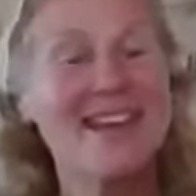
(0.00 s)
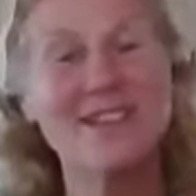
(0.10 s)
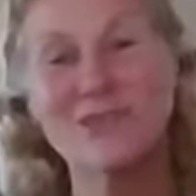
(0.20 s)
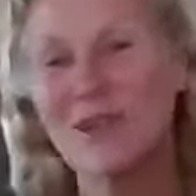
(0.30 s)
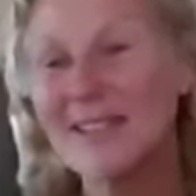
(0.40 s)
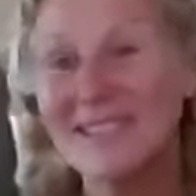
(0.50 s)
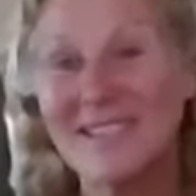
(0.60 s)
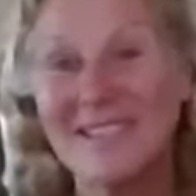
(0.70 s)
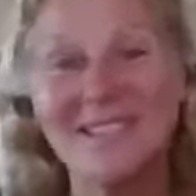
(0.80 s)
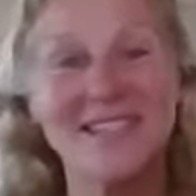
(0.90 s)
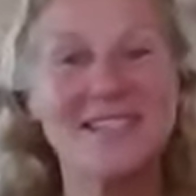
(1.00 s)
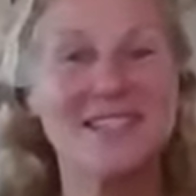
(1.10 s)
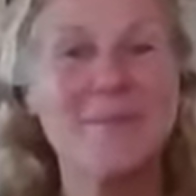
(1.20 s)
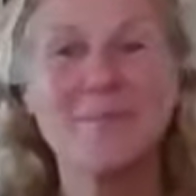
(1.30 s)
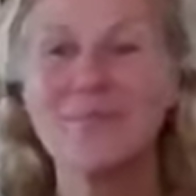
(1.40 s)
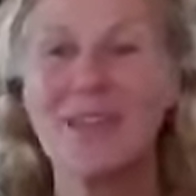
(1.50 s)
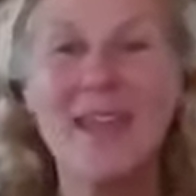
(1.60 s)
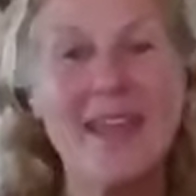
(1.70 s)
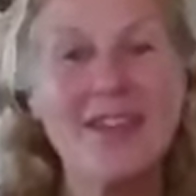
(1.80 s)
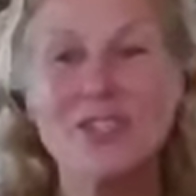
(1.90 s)
He's restless. He's
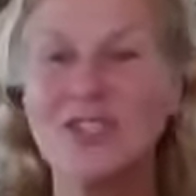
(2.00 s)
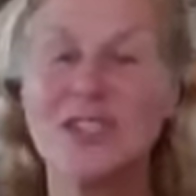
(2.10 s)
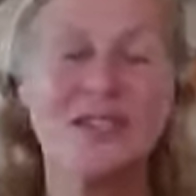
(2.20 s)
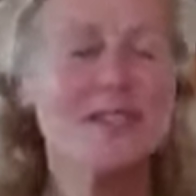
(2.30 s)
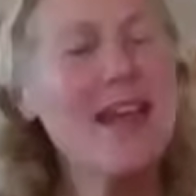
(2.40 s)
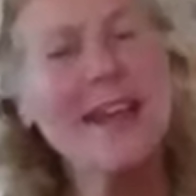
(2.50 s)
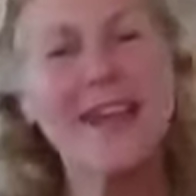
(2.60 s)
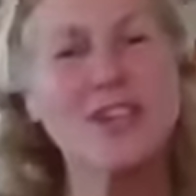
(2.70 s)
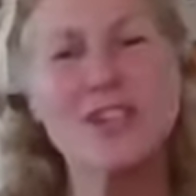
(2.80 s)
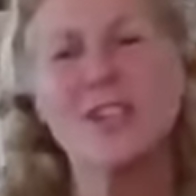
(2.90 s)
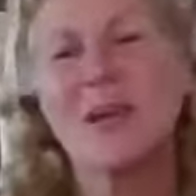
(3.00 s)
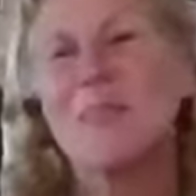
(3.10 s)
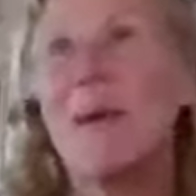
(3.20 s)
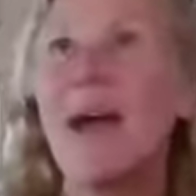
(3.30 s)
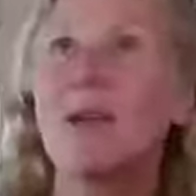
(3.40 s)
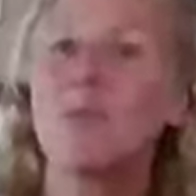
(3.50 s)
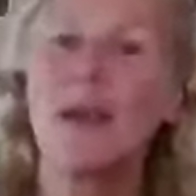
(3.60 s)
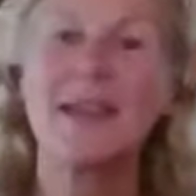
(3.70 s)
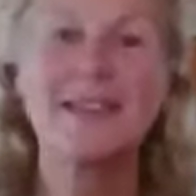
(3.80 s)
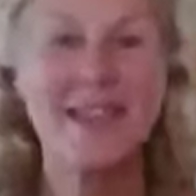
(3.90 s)
anxious, not anxious in a bad
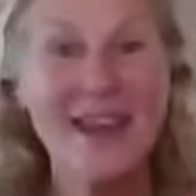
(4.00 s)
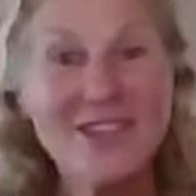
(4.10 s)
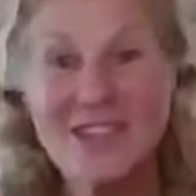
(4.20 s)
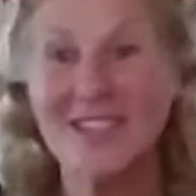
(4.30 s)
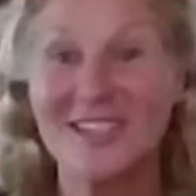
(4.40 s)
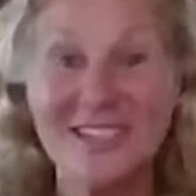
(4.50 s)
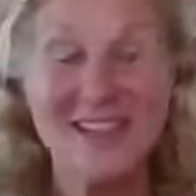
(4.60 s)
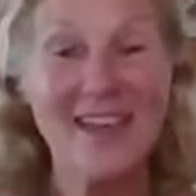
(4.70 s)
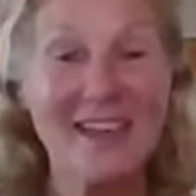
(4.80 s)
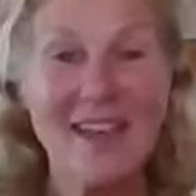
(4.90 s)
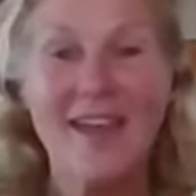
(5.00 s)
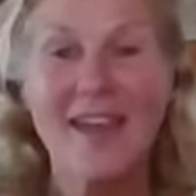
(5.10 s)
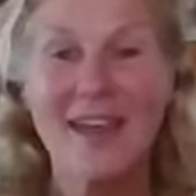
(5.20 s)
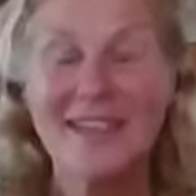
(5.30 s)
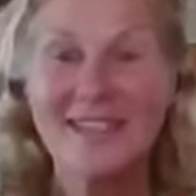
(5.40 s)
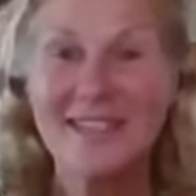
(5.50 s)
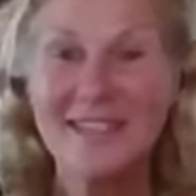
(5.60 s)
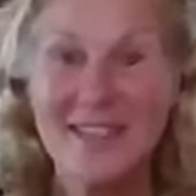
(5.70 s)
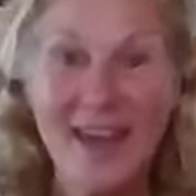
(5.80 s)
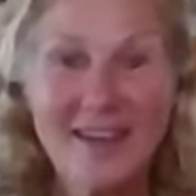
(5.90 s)
way. He's anxious because he's like, he's
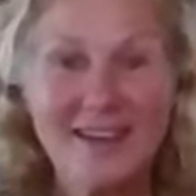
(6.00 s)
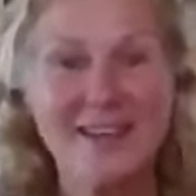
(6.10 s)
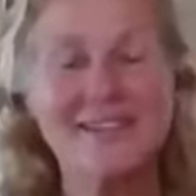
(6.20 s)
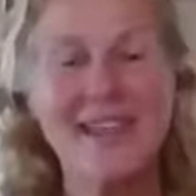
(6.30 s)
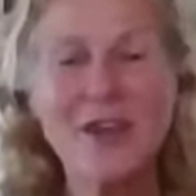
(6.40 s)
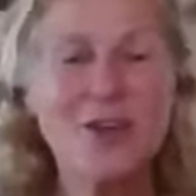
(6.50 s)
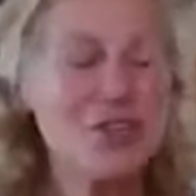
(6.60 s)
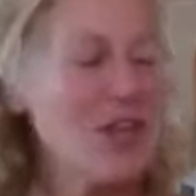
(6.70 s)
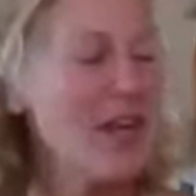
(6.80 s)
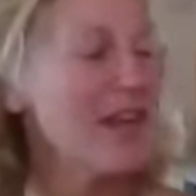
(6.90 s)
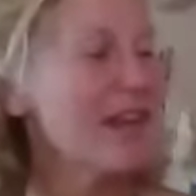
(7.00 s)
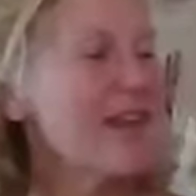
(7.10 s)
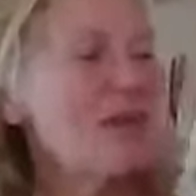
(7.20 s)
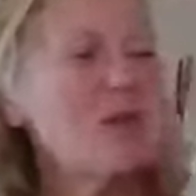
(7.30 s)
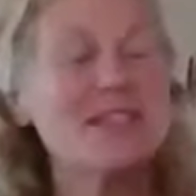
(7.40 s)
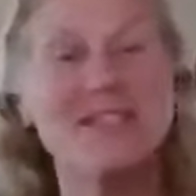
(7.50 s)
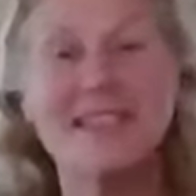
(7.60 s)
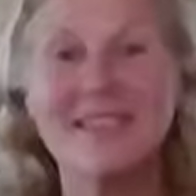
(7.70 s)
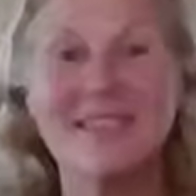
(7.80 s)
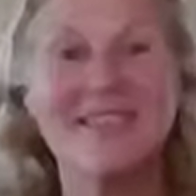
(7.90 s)
excited. He's energetic, and he wants to
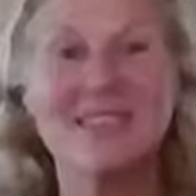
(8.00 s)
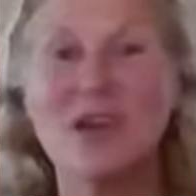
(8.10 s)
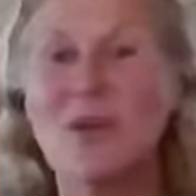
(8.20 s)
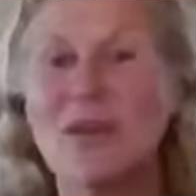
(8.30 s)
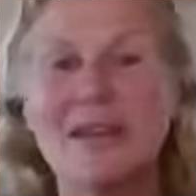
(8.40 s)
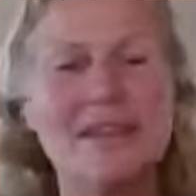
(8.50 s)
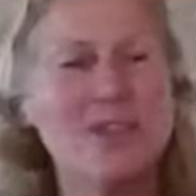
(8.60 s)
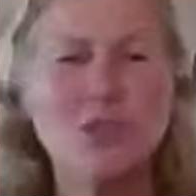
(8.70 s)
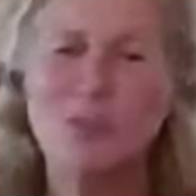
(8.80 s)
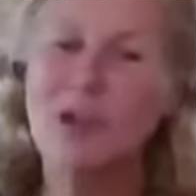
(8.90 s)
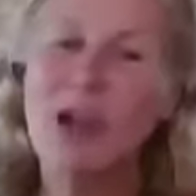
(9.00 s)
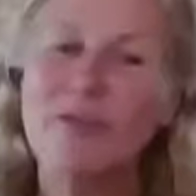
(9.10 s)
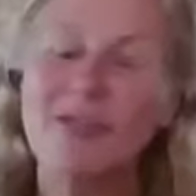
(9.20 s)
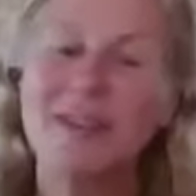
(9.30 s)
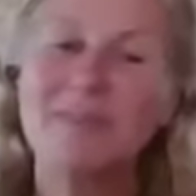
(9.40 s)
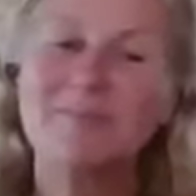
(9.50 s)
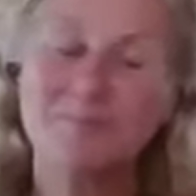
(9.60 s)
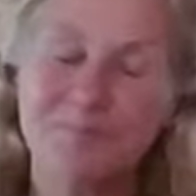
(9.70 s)
get things going. He's super confident.